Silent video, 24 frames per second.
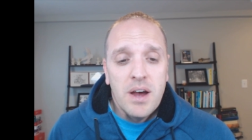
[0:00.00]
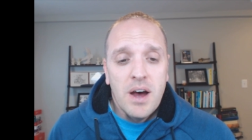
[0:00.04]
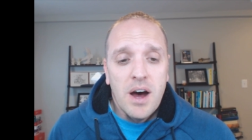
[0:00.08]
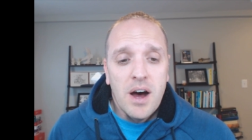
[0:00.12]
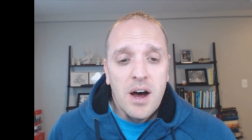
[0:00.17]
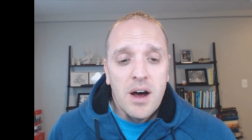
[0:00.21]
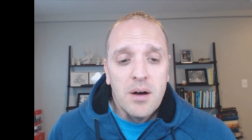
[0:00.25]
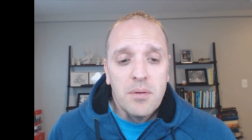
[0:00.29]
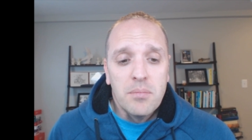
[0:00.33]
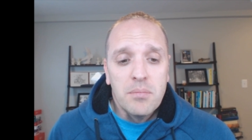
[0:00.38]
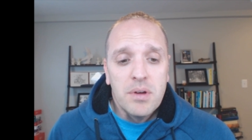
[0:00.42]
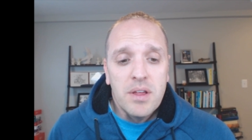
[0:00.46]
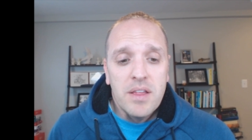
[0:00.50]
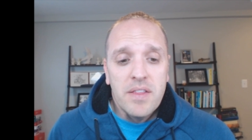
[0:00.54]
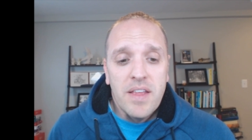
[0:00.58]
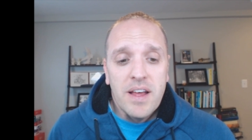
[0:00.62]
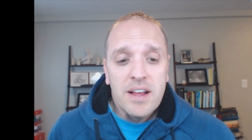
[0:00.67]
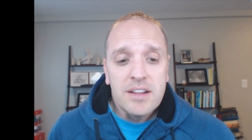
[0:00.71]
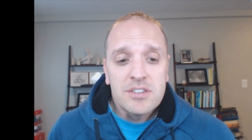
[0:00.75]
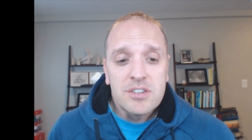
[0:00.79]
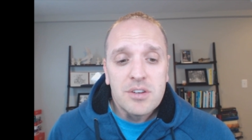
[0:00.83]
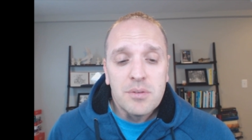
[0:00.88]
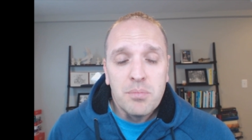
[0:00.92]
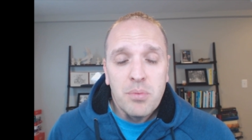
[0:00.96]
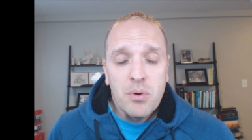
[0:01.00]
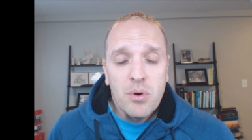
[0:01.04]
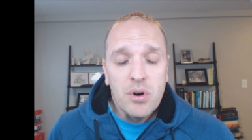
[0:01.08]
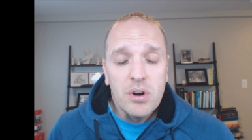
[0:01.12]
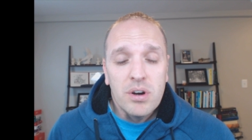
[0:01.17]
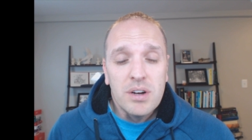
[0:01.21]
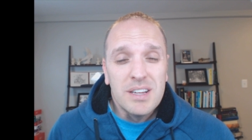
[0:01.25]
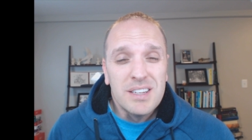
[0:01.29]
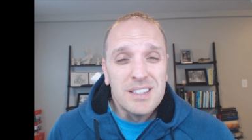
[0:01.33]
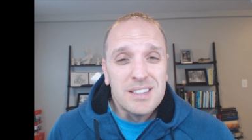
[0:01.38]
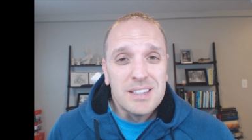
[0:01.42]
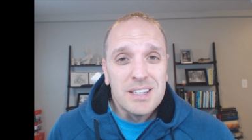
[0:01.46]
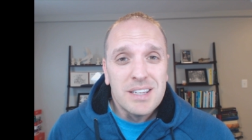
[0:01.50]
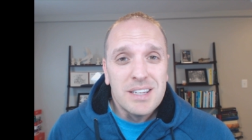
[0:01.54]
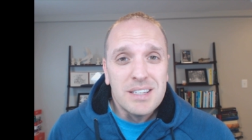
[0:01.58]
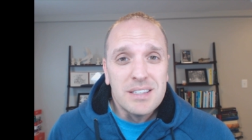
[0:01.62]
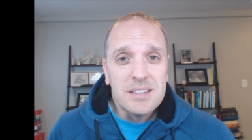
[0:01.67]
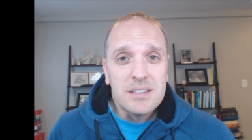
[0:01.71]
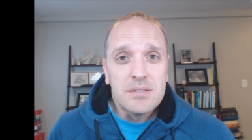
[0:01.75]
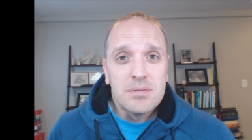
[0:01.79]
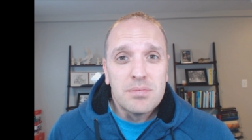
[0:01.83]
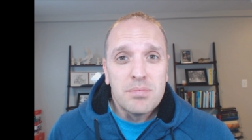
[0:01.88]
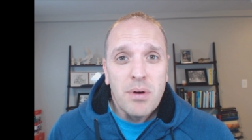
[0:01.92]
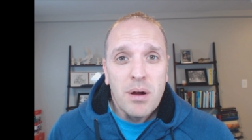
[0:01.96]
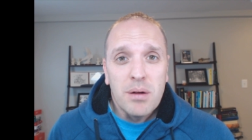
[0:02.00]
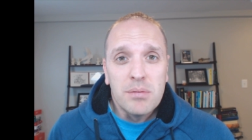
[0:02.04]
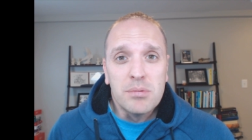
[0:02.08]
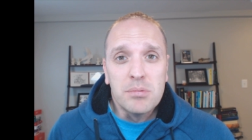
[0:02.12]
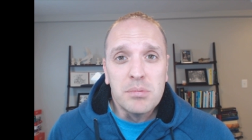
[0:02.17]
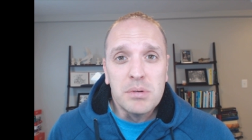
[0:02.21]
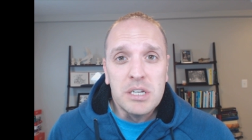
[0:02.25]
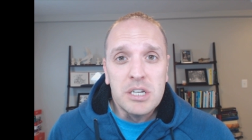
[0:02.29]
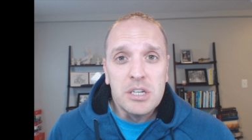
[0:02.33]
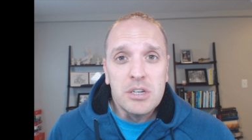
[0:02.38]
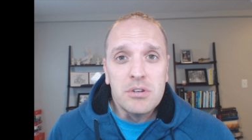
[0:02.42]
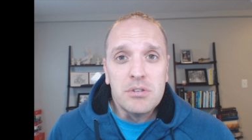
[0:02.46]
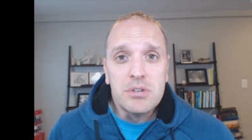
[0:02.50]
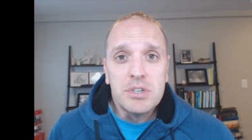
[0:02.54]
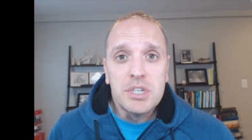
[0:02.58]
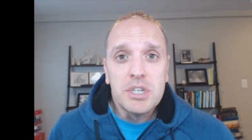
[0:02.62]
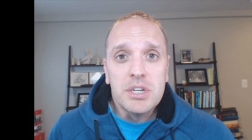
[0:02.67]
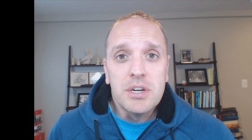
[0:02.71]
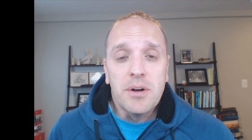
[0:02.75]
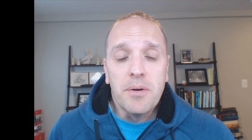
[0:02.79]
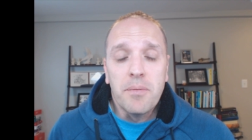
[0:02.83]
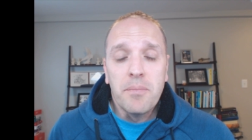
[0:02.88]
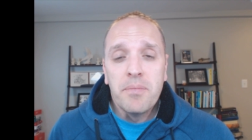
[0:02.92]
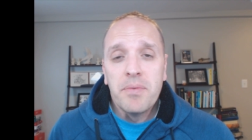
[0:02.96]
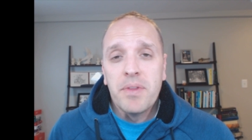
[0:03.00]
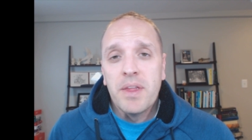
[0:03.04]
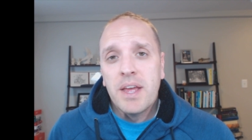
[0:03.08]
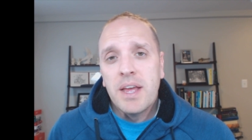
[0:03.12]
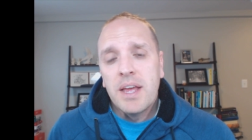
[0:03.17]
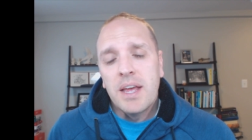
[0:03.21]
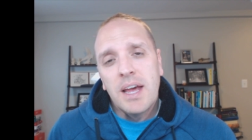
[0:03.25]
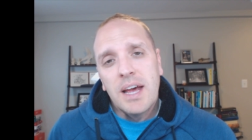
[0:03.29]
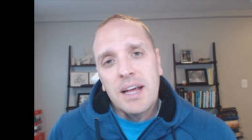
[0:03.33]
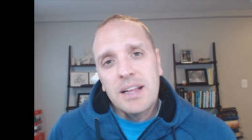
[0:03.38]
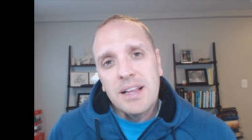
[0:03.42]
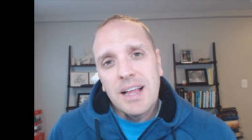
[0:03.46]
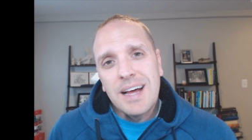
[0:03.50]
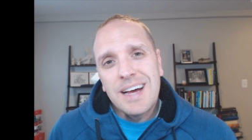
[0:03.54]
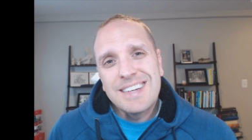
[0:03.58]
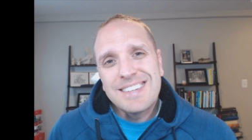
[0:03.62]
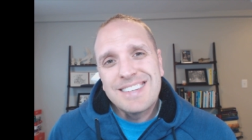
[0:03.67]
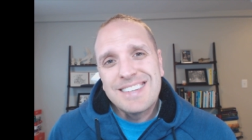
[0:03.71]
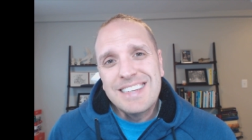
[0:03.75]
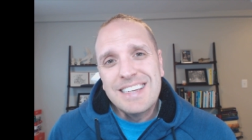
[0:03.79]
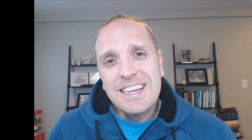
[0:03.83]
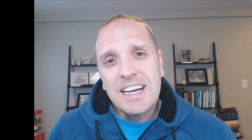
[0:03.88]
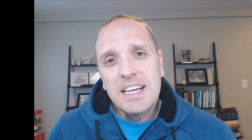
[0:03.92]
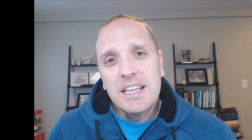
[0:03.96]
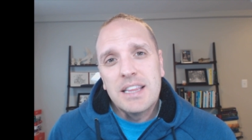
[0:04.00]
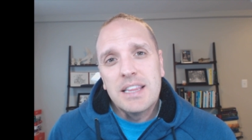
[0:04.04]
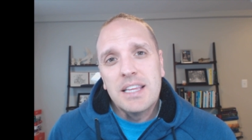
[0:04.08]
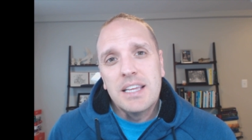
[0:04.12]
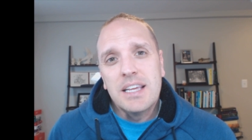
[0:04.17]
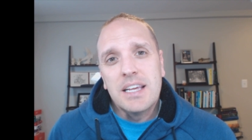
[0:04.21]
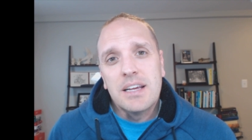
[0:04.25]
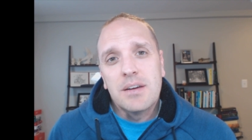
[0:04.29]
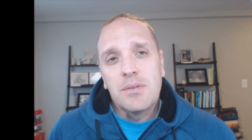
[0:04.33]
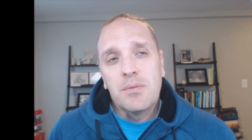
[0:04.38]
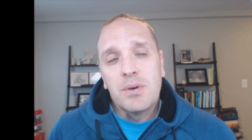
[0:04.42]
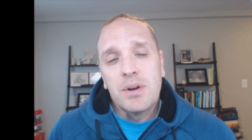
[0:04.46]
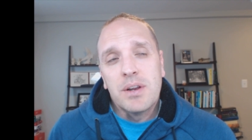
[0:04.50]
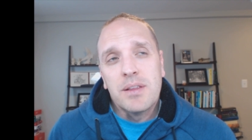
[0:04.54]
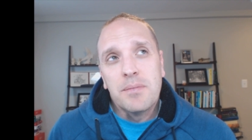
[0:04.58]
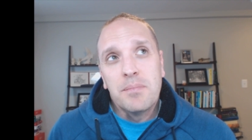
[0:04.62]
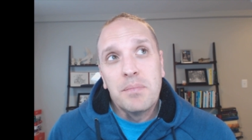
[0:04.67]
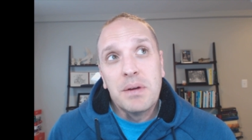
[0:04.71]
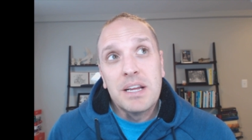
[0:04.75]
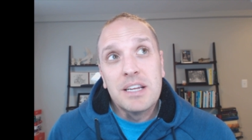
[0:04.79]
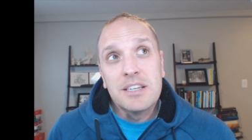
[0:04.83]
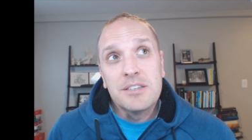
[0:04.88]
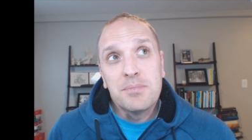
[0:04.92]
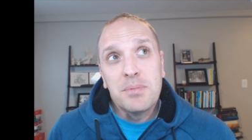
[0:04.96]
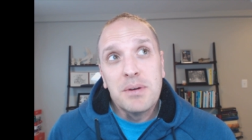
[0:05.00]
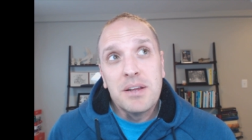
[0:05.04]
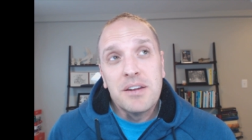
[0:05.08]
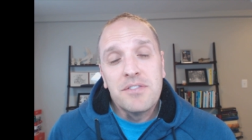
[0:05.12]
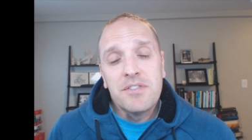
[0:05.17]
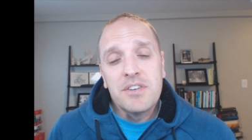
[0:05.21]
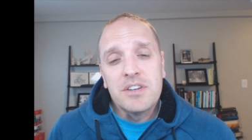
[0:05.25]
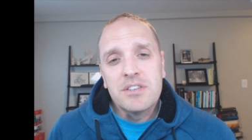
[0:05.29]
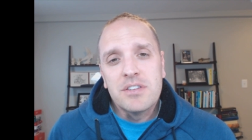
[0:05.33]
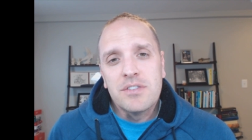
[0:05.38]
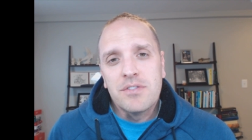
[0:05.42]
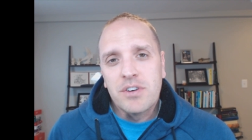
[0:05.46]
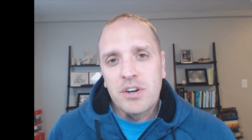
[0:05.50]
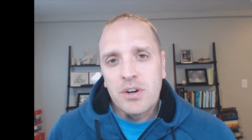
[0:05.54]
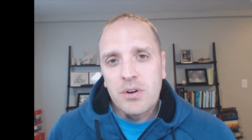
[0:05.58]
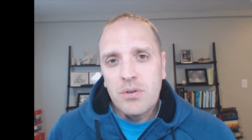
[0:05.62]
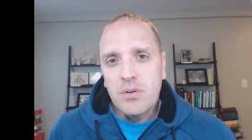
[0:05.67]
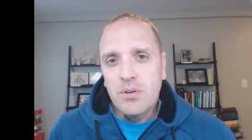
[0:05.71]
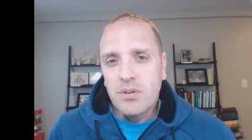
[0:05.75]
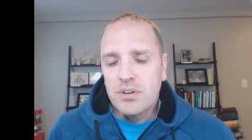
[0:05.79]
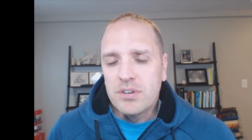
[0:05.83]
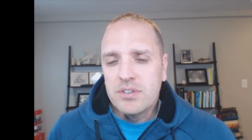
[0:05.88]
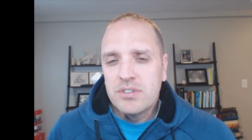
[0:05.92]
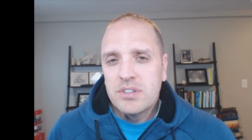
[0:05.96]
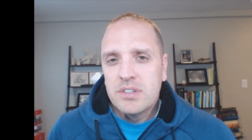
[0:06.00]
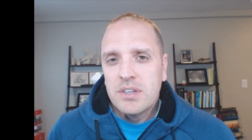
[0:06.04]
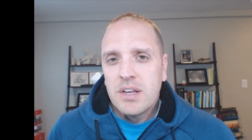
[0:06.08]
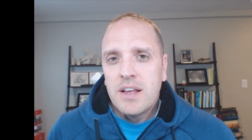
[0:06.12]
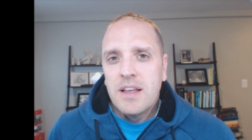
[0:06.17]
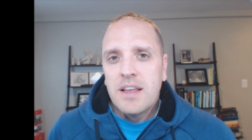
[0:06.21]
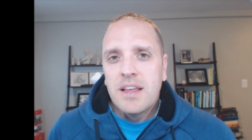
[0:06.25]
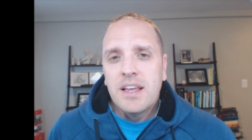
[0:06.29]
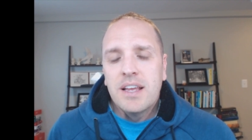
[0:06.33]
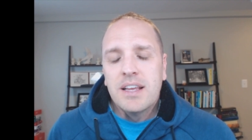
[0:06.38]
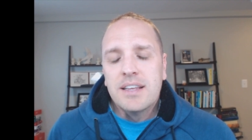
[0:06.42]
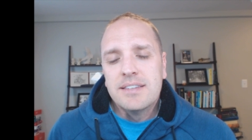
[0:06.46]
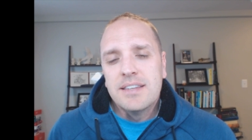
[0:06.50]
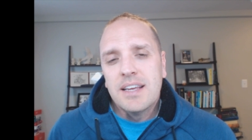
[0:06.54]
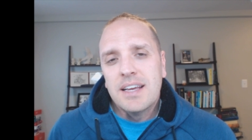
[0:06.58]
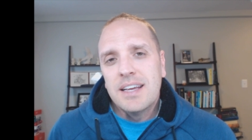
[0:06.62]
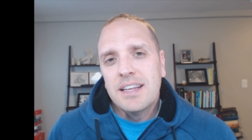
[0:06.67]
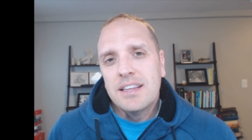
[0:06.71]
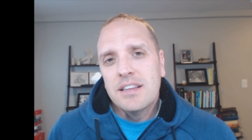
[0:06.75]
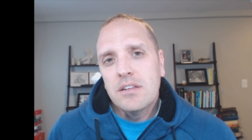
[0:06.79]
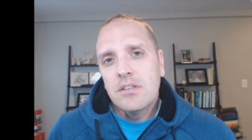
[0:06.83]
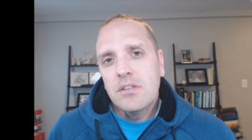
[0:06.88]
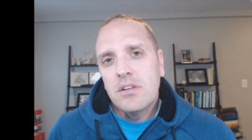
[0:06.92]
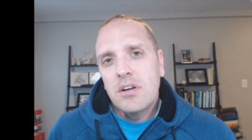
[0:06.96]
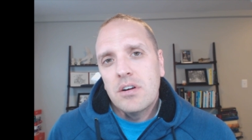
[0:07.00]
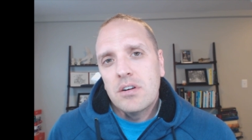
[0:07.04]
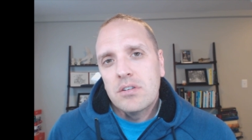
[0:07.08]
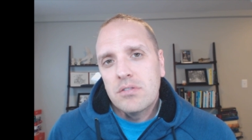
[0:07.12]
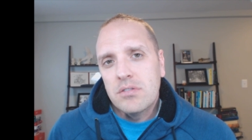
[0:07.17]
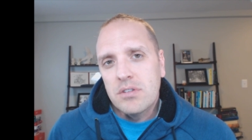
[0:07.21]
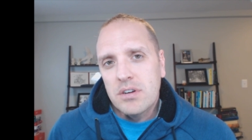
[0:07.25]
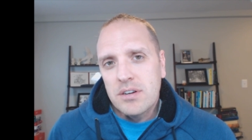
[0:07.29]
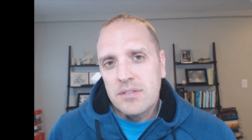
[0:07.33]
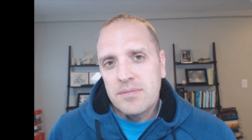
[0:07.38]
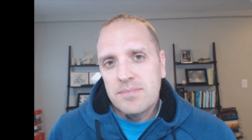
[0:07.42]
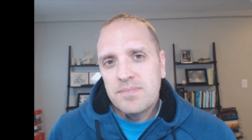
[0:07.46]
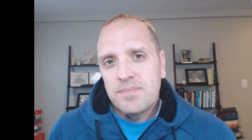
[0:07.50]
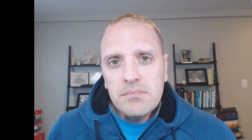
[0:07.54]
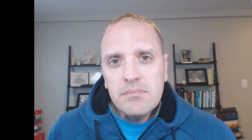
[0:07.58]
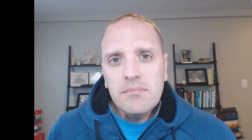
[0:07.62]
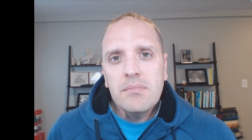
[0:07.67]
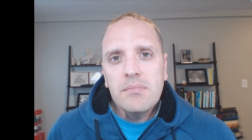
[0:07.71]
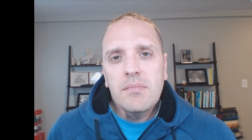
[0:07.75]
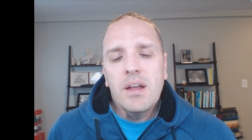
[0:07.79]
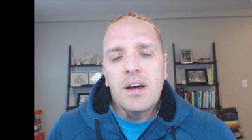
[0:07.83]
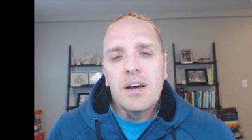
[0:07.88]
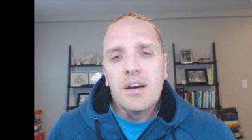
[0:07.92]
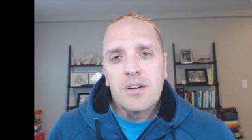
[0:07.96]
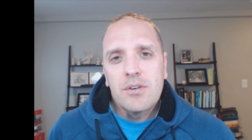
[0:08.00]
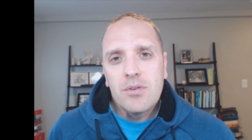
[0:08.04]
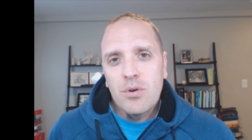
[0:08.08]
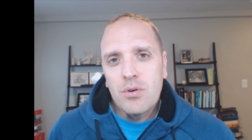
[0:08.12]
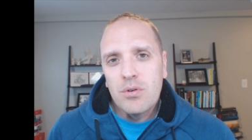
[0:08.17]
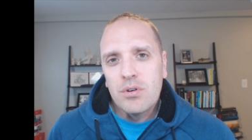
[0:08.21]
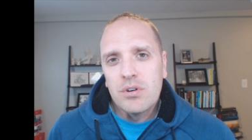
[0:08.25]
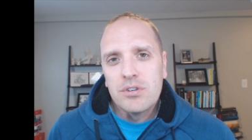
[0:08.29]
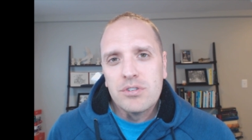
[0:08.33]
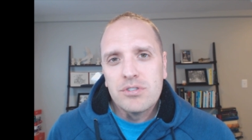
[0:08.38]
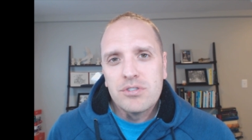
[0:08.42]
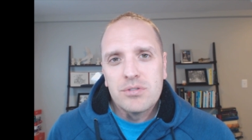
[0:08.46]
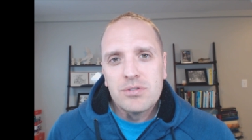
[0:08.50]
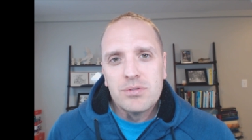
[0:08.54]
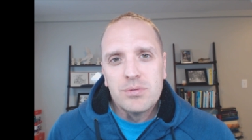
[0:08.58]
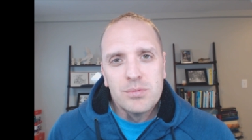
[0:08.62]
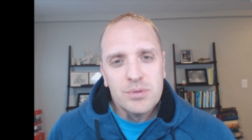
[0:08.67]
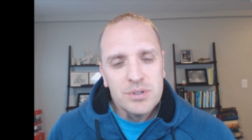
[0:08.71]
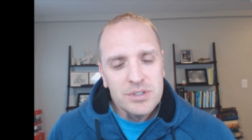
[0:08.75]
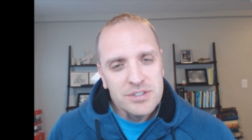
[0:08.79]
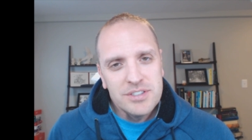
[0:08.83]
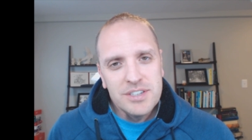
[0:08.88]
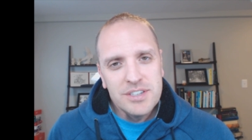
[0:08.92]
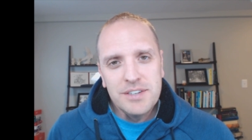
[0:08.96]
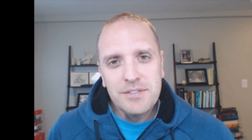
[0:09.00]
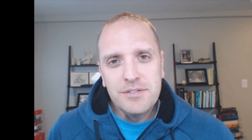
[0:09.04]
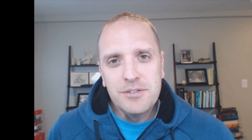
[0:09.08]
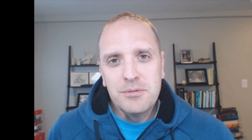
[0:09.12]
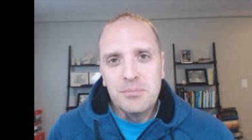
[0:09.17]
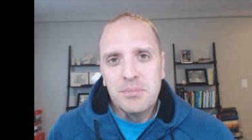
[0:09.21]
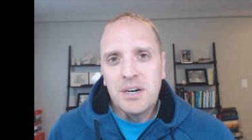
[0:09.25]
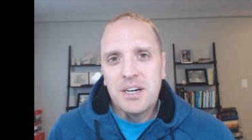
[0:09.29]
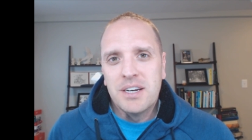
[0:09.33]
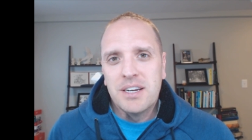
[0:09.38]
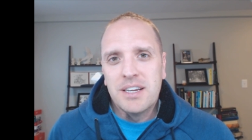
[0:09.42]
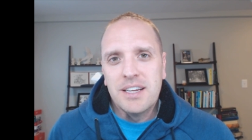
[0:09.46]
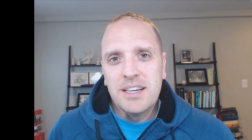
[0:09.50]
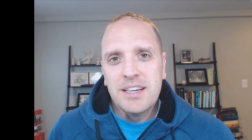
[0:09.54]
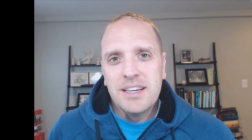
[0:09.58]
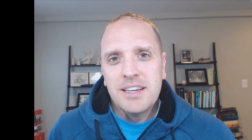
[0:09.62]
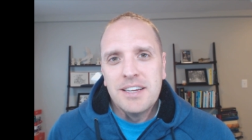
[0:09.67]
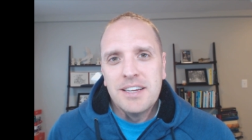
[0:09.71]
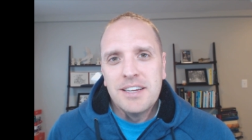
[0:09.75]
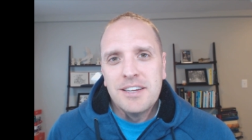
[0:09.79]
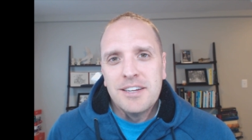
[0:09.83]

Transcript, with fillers: And that support is probably a huge deal. And lastly, I think one of the biggest benefits of a course is that in the long run, a course will save you money.